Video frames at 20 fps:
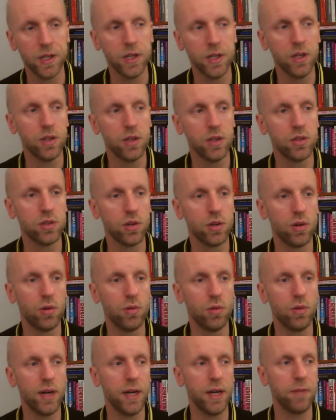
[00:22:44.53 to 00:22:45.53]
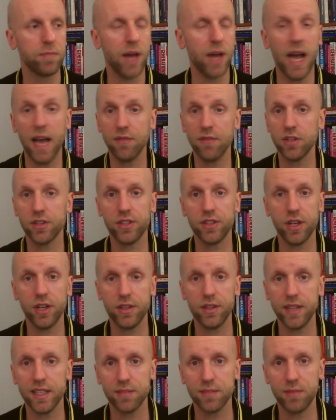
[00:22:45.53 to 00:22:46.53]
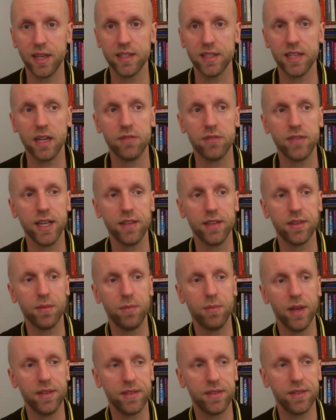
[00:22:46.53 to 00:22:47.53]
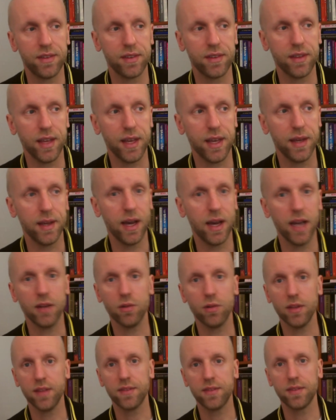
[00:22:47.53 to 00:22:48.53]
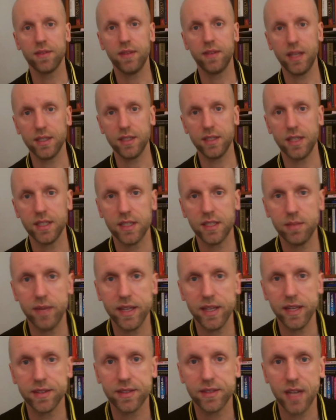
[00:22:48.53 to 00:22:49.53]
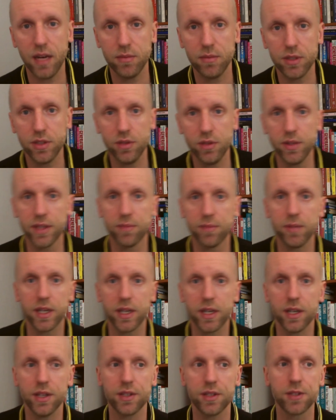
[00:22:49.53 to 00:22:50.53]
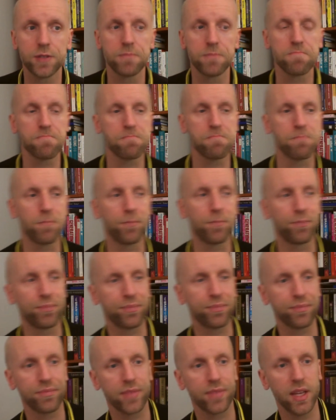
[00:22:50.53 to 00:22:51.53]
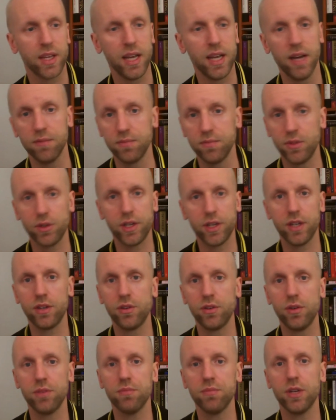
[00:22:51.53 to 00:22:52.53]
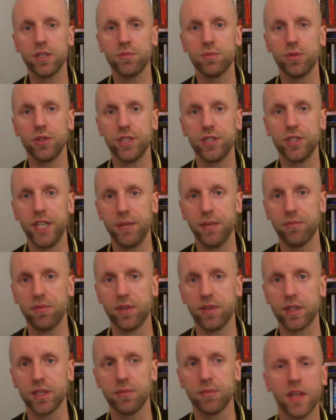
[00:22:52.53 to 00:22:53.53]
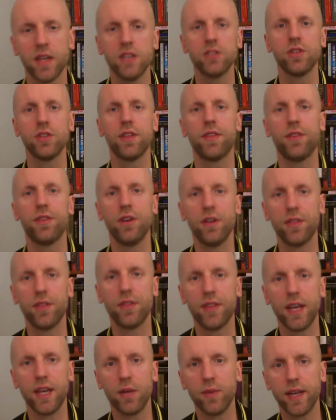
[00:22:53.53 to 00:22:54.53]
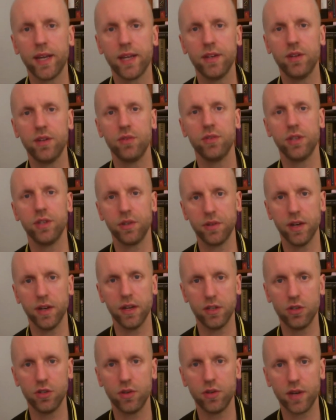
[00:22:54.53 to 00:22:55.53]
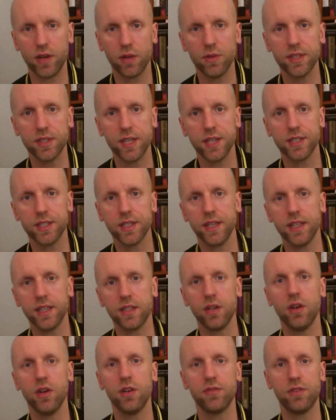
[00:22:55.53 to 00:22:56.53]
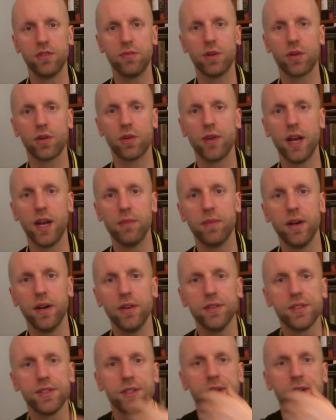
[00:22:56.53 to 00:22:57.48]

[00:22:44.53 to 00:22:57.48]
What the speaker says: So I have not done this myself yet, but I know that this is the best time to do it, because you can do it much more cheap, for example. So the third thing we can do during a recession is learn from our grandparents.